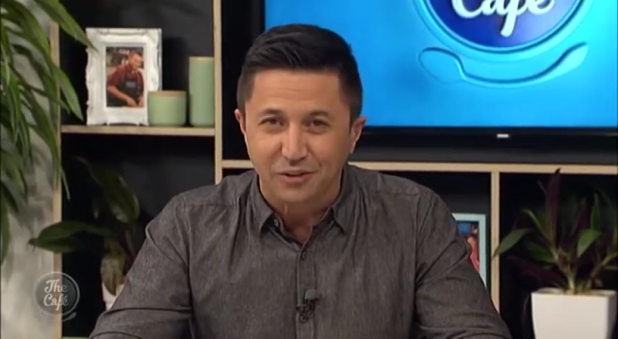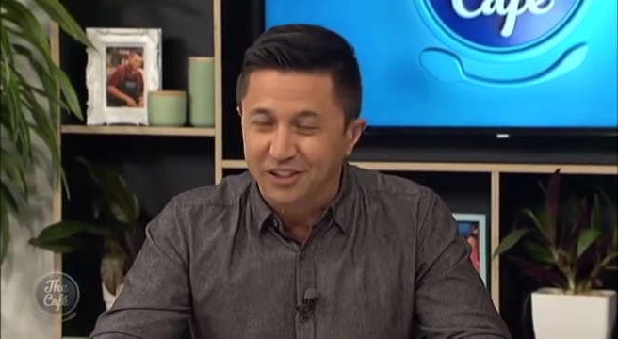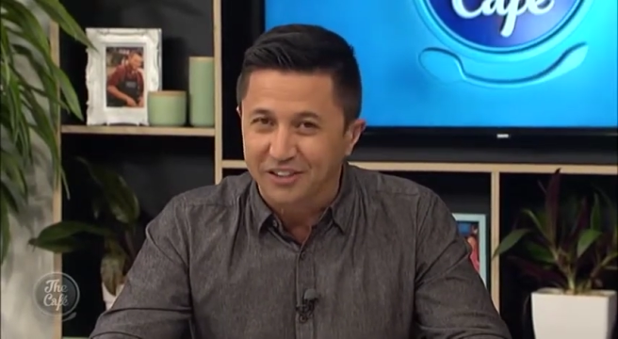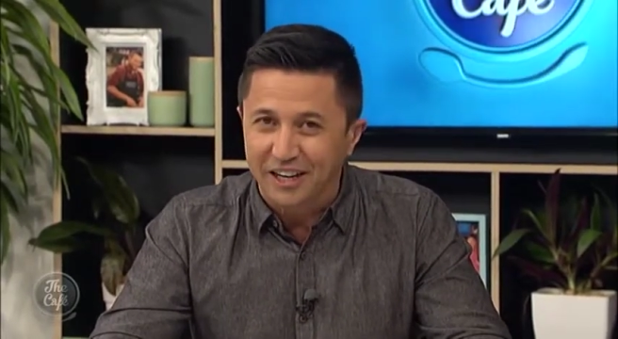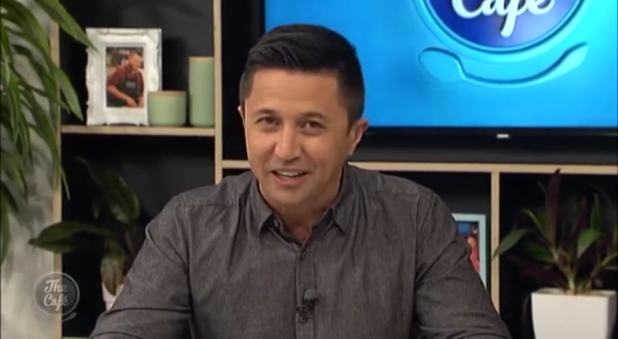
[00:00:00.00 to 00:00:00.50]

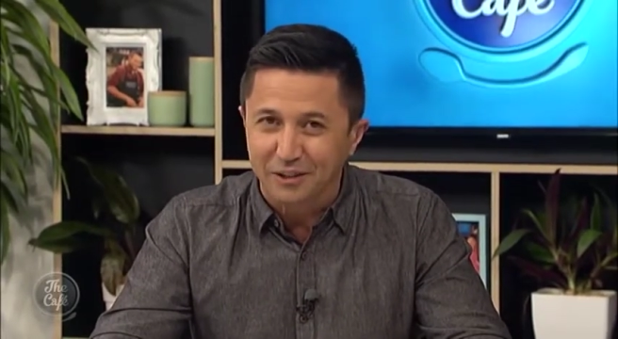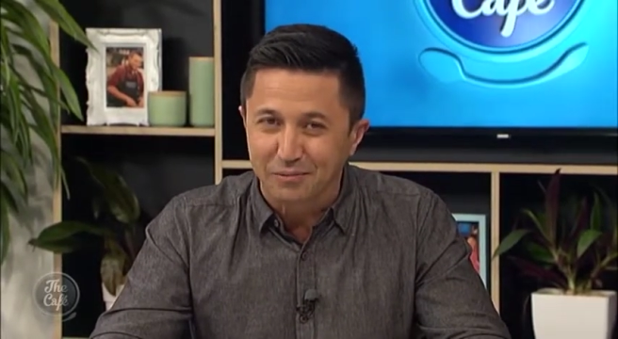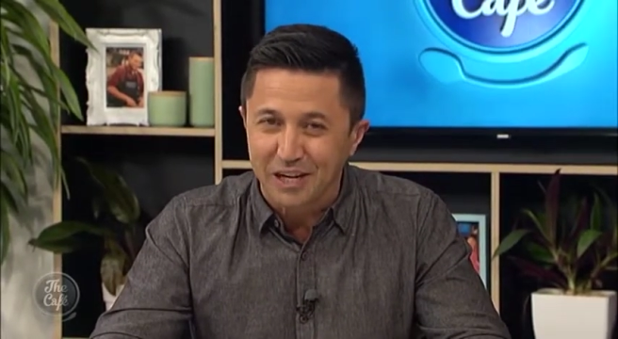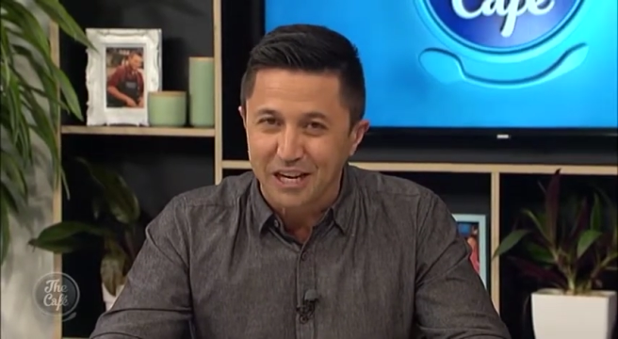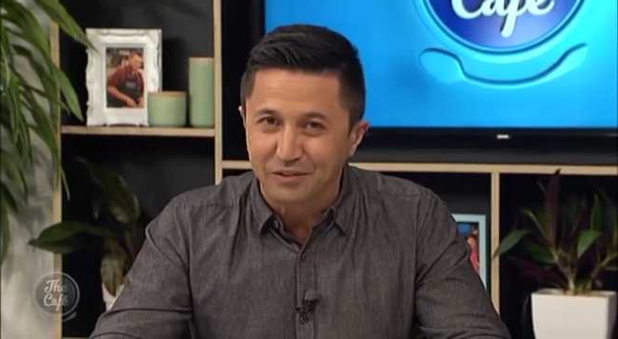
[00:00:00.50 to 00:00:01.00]
which is hard
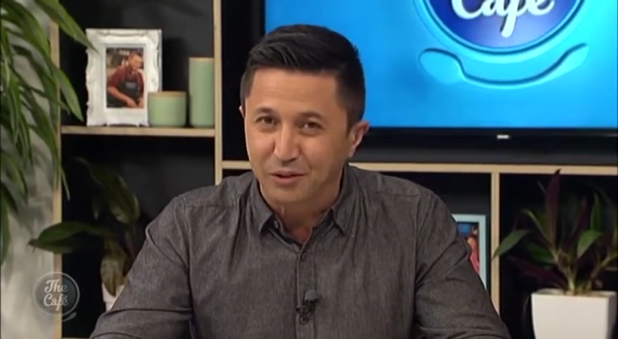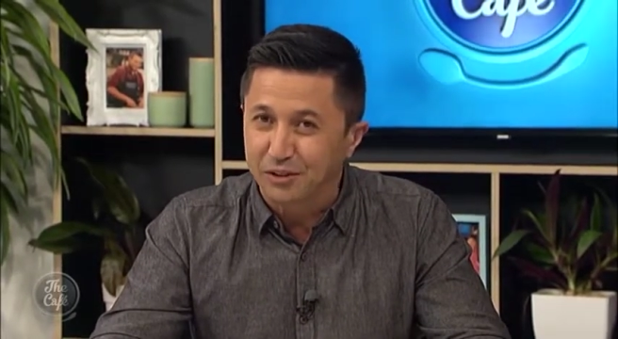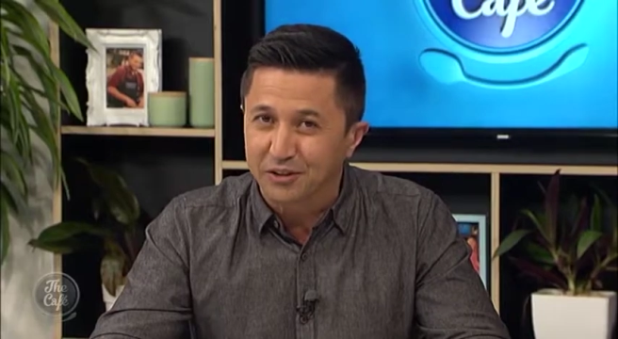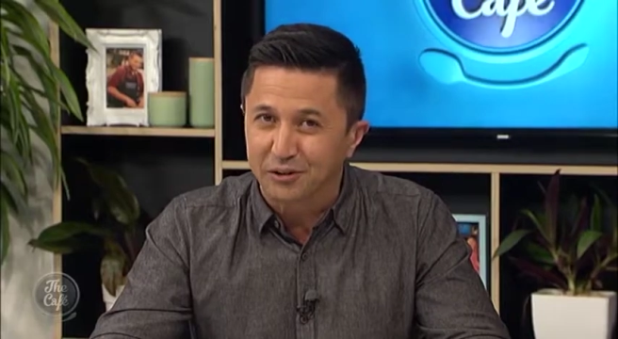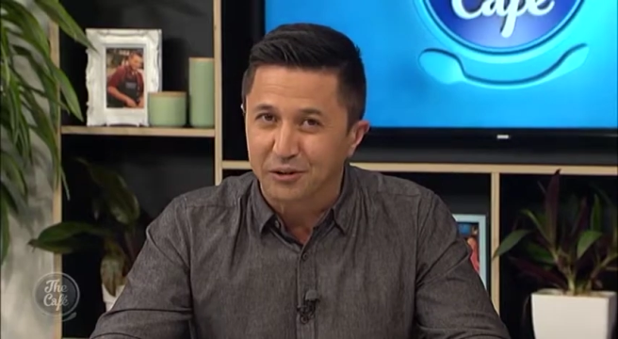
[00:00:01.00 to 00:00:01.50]
to believe. So,
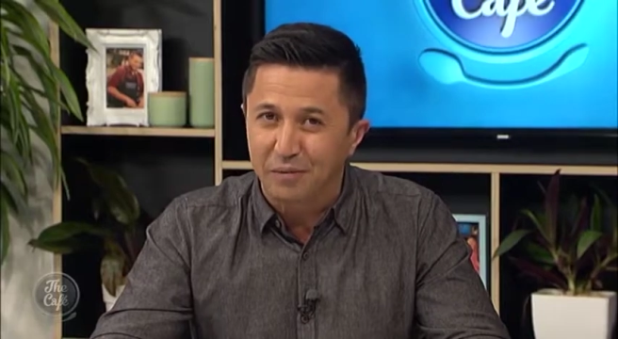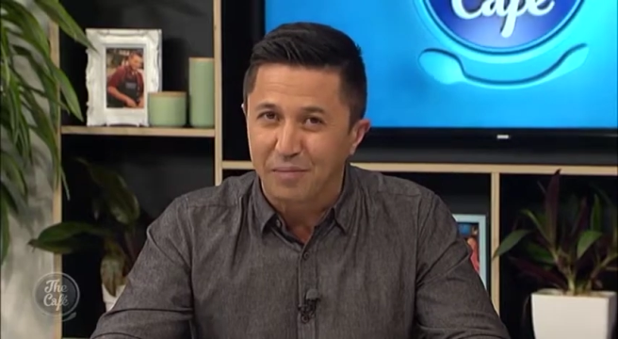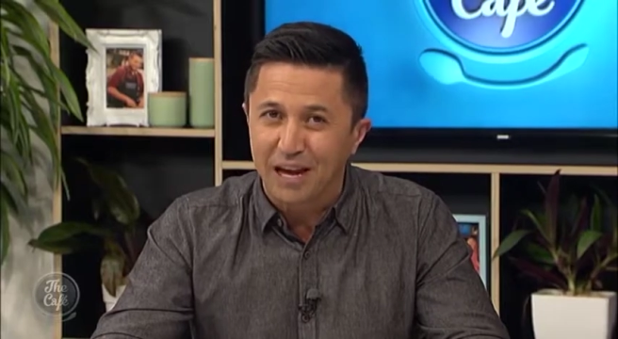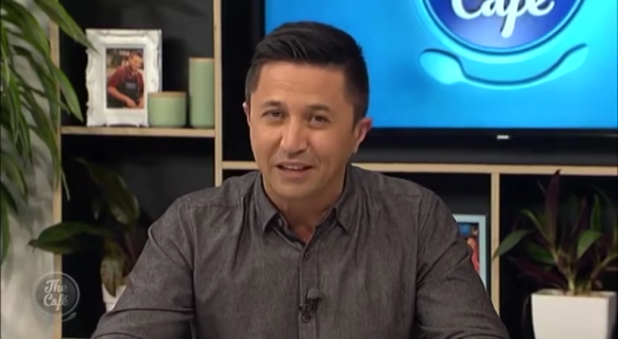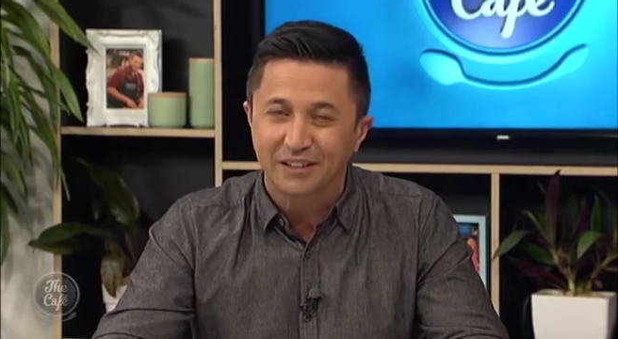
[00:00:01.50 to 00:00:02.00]
what's it all
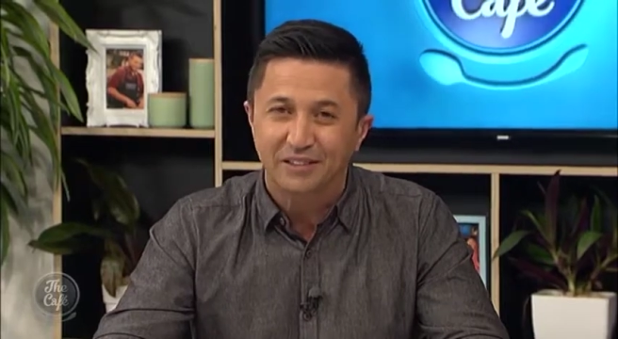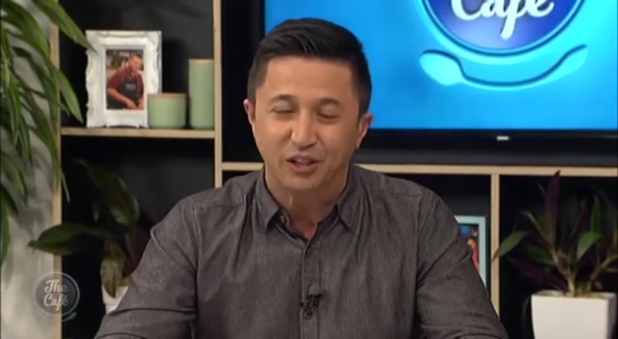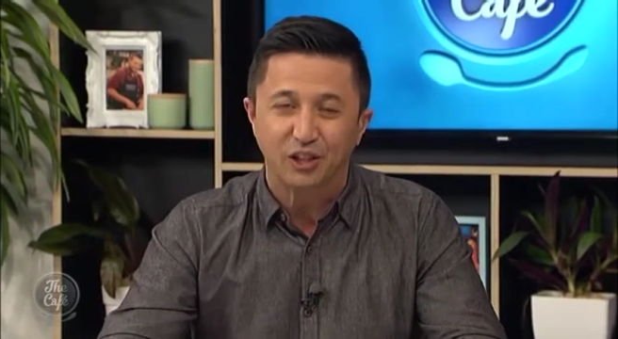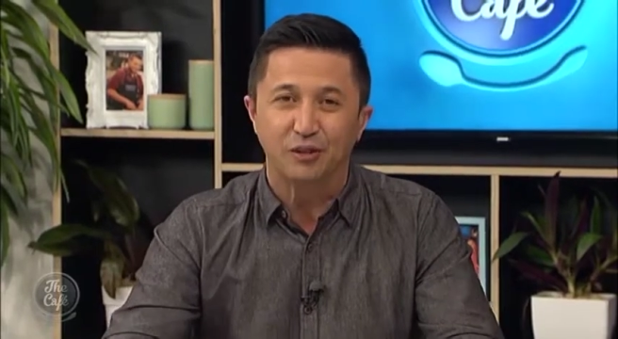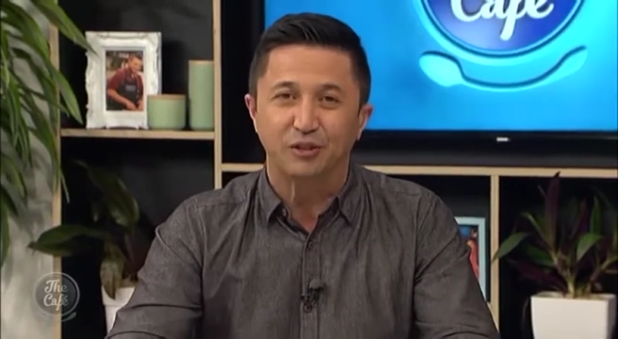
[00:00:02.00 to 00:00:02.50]
about?
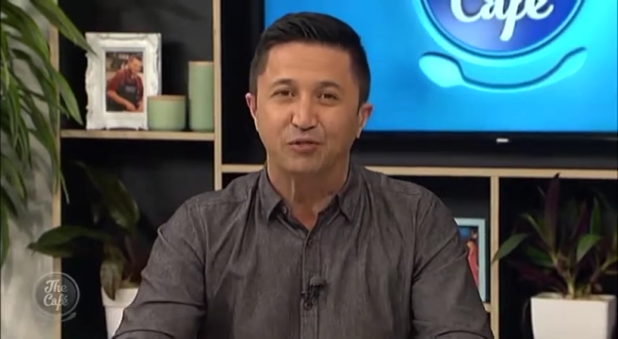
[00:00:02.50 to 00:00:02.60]
The show